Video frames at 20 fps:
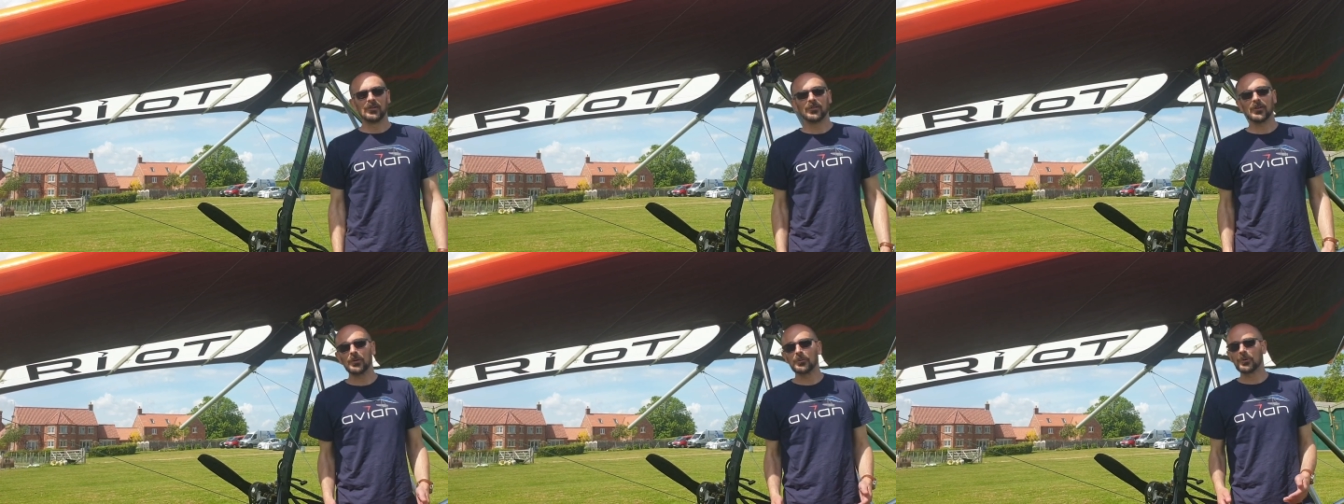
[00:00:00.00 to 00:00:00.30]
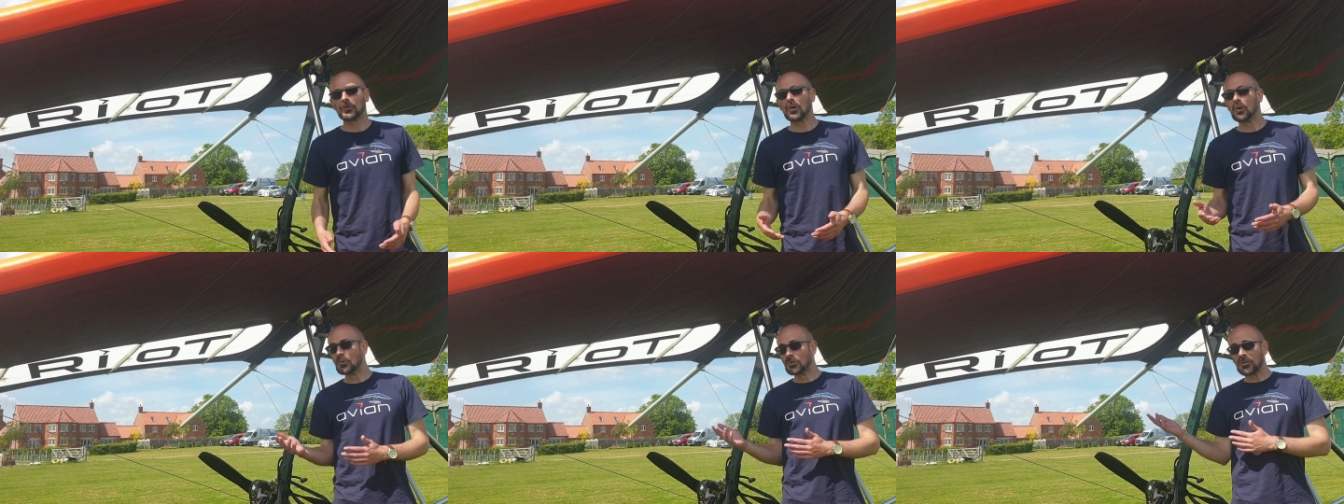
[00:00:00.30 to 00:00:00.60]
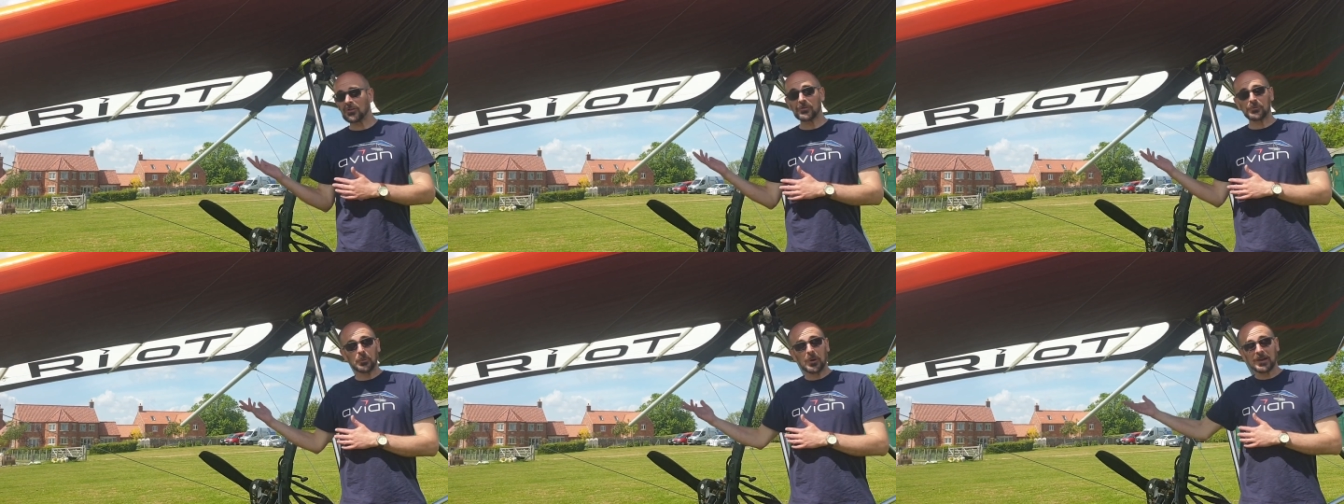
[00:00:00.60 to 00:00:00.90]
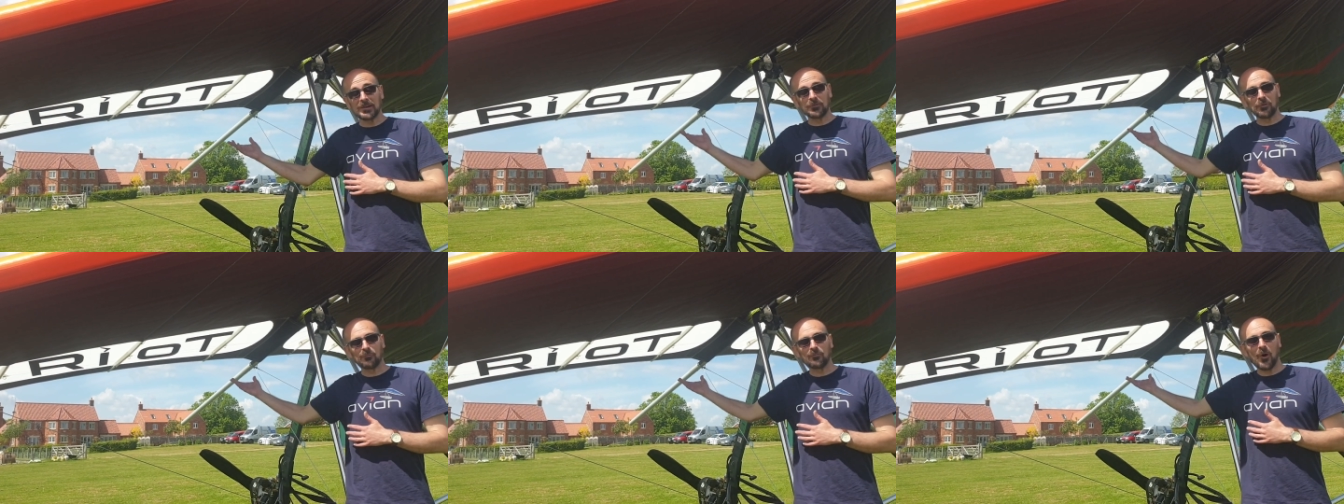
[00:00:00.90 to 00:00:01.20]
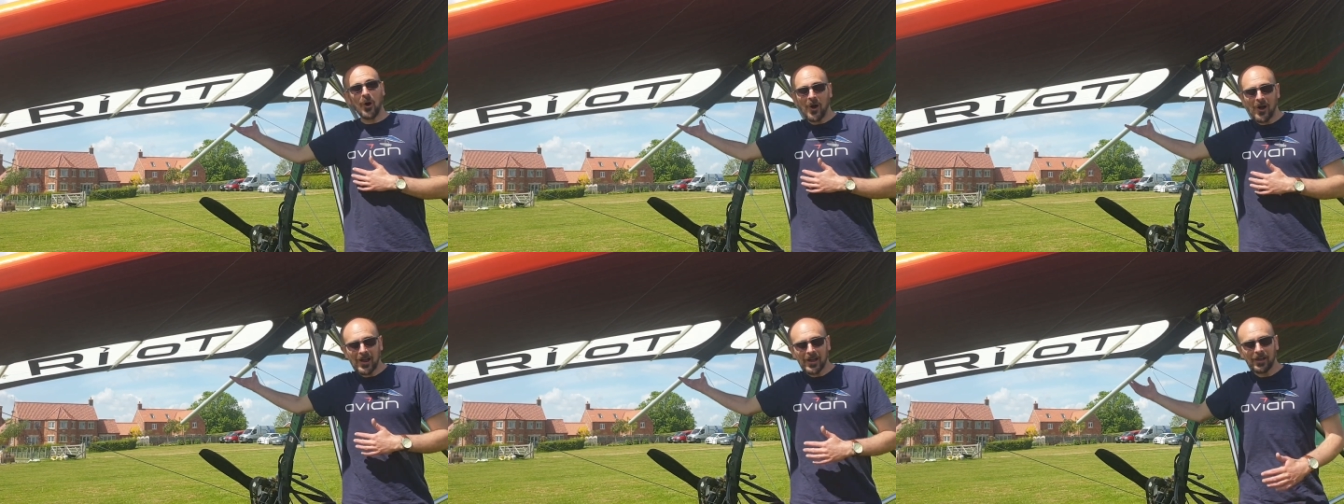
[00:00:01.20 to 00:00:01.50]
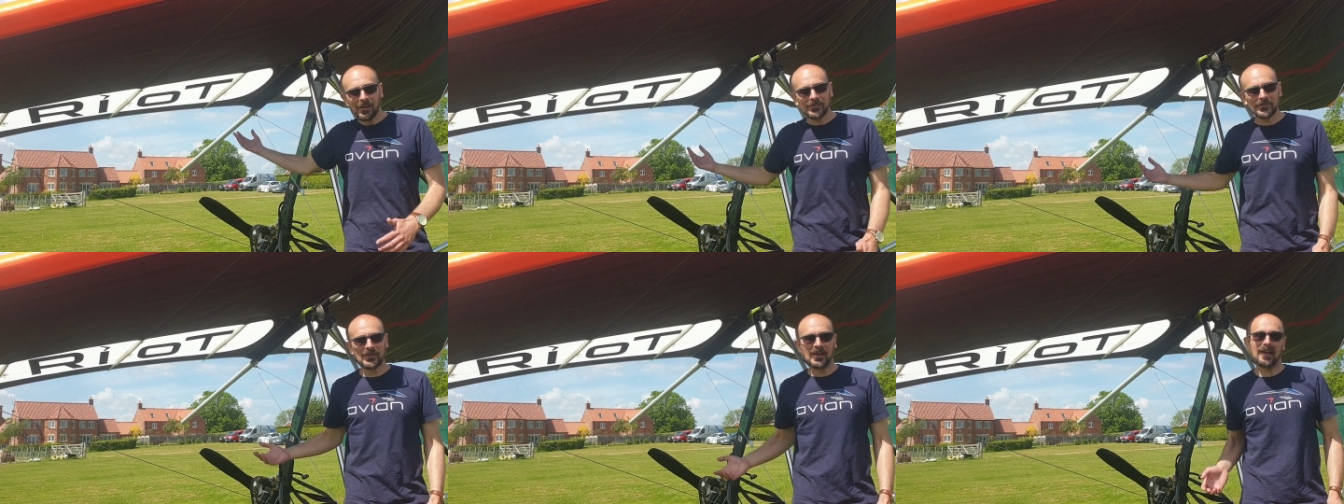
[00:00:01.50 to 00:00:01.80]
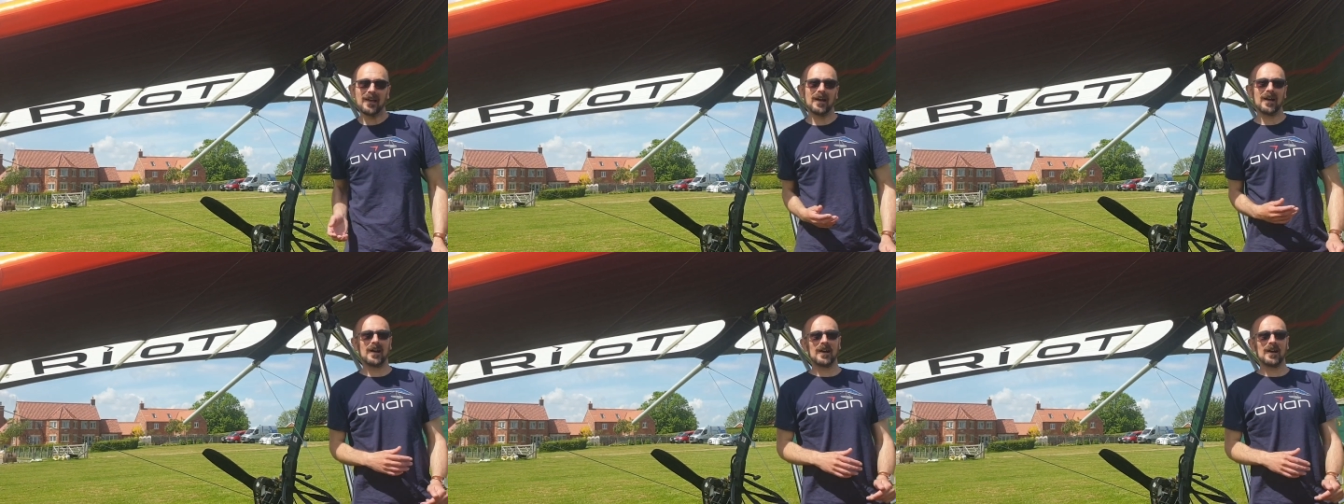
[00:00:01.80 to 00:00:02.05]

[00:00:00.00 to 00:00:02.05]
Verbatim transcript: So we called this wing the Riot.